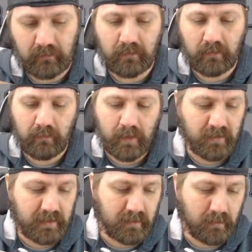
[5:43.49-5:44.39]
So I
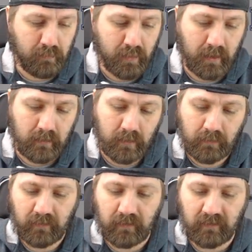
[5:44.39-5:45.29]
think they're pretty
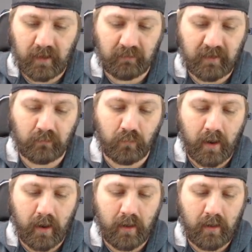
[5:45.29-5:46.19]
close to the same size
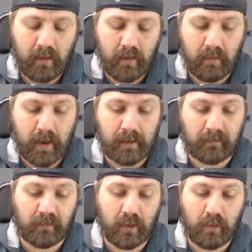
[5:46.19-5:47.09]
wire, right?
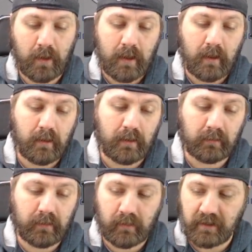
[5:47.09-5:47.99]
So you can
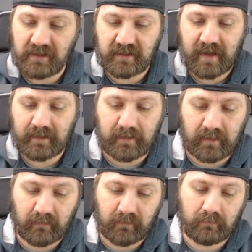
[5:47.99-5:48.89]
literally just cut
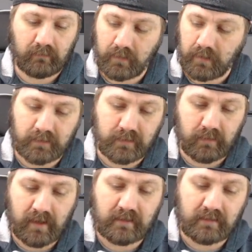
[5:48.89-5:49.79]
these, and I'll just do
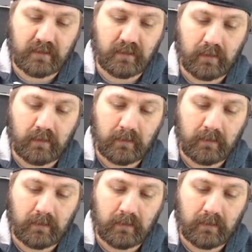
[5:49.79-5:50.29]
that to show you.